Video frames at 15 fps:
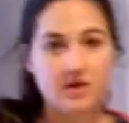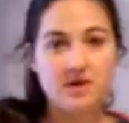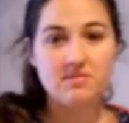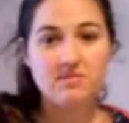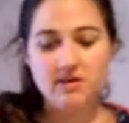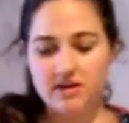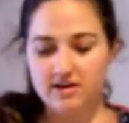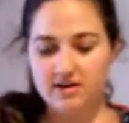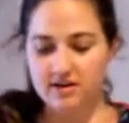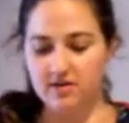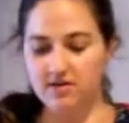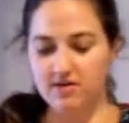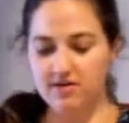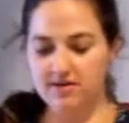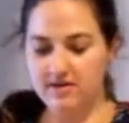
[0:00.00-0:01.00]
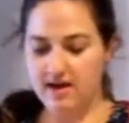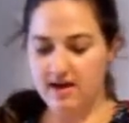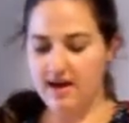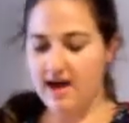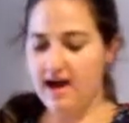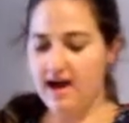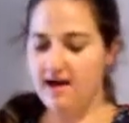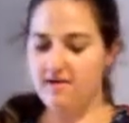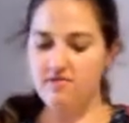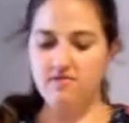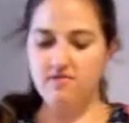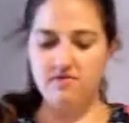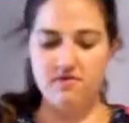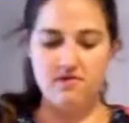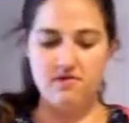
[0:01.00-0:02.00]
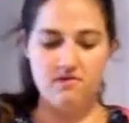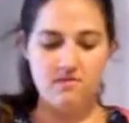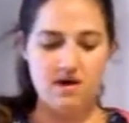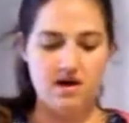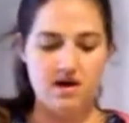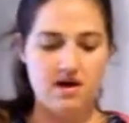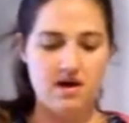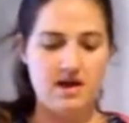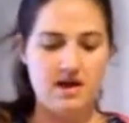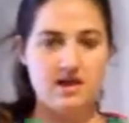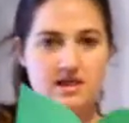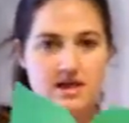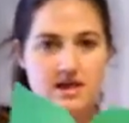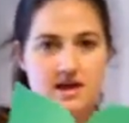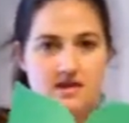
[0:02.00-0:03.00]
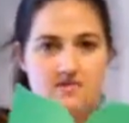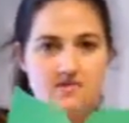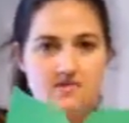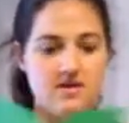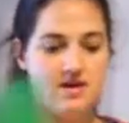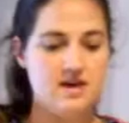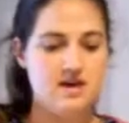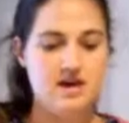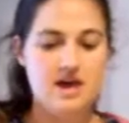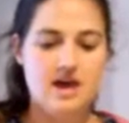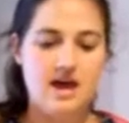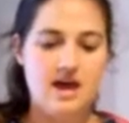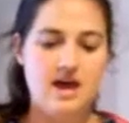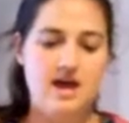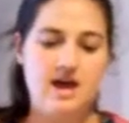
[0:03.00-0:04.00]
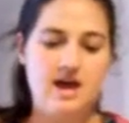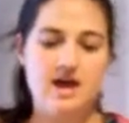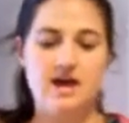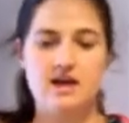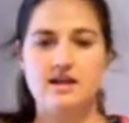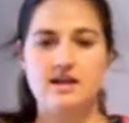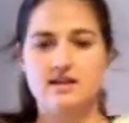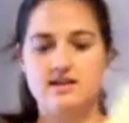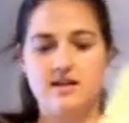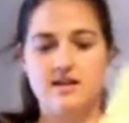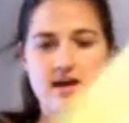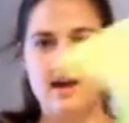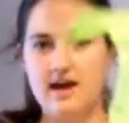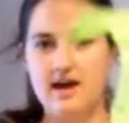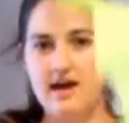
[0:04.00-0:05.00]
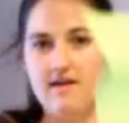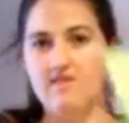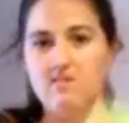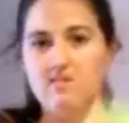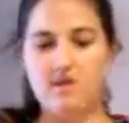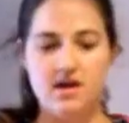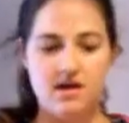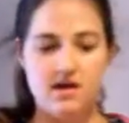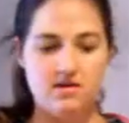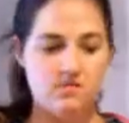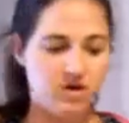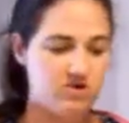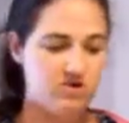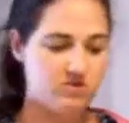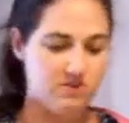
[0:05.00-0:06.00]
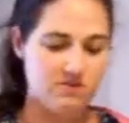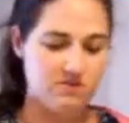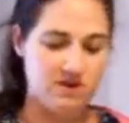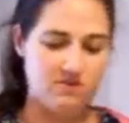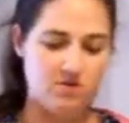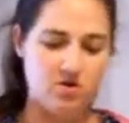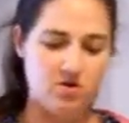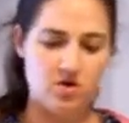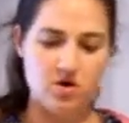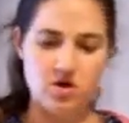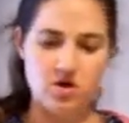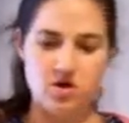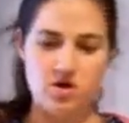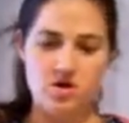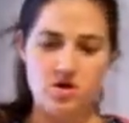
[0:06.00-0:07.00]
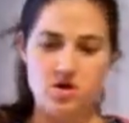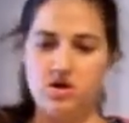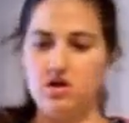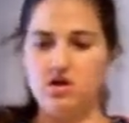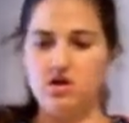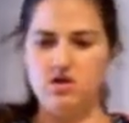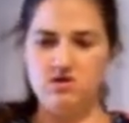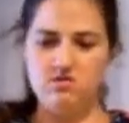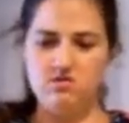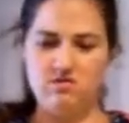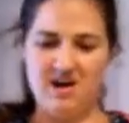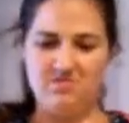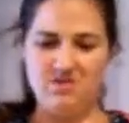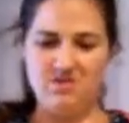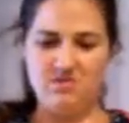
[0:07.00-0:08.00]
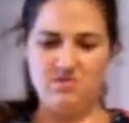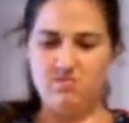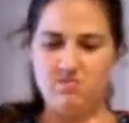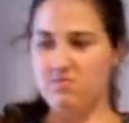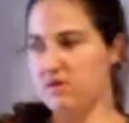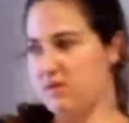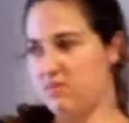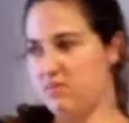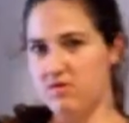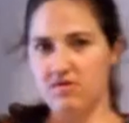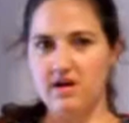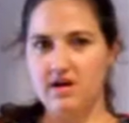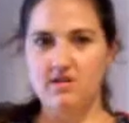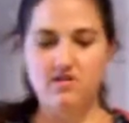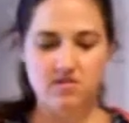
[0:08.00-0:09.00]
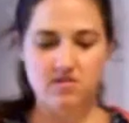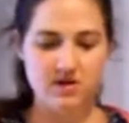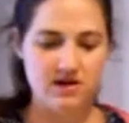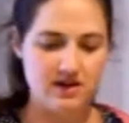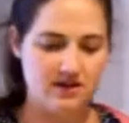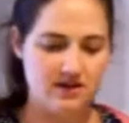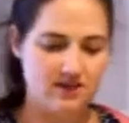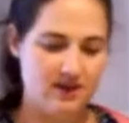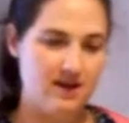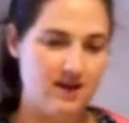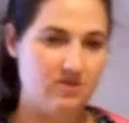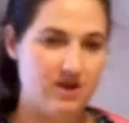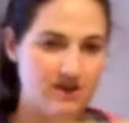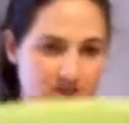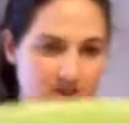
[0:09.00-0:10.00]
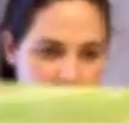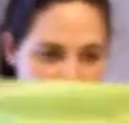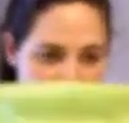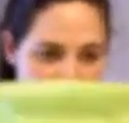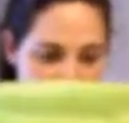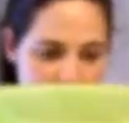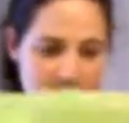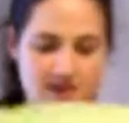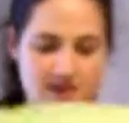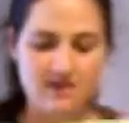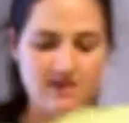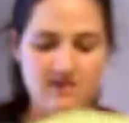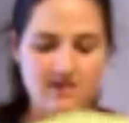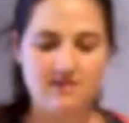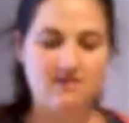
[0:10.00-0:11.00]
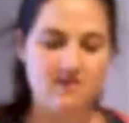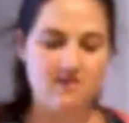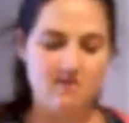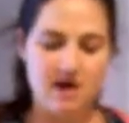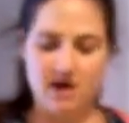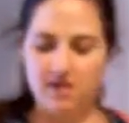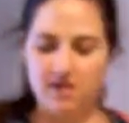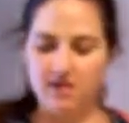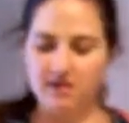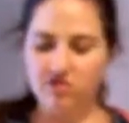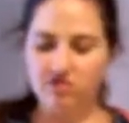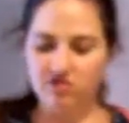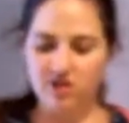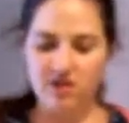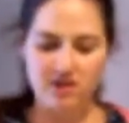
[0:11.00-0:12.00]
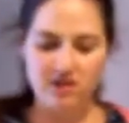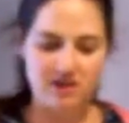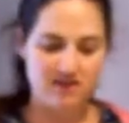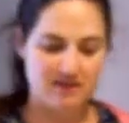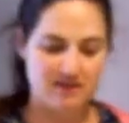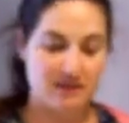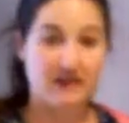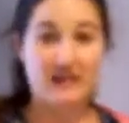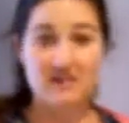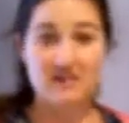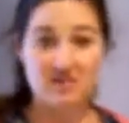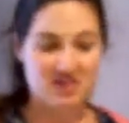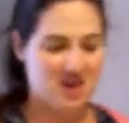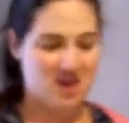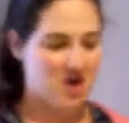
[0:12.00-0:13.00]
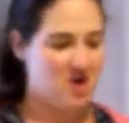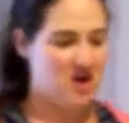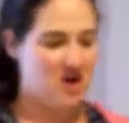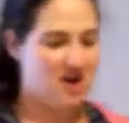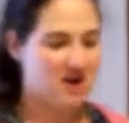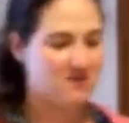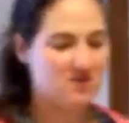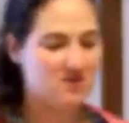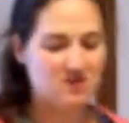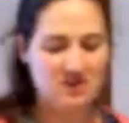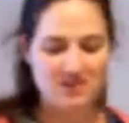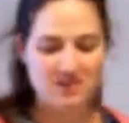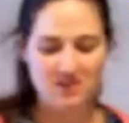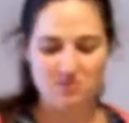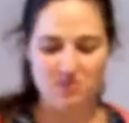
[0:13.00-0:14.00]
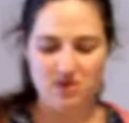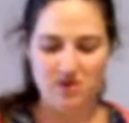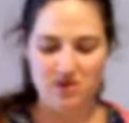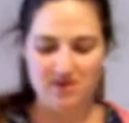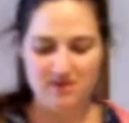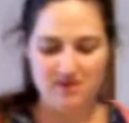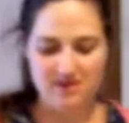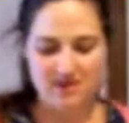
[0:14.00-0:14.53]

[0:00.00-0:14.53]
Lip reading: what I'm going to do is I have my leaf, and I have my parchment paper, wrapping paper, I don't know what it is. Anyways, it doesn't smell as strongly as the leaf, so I'm going to put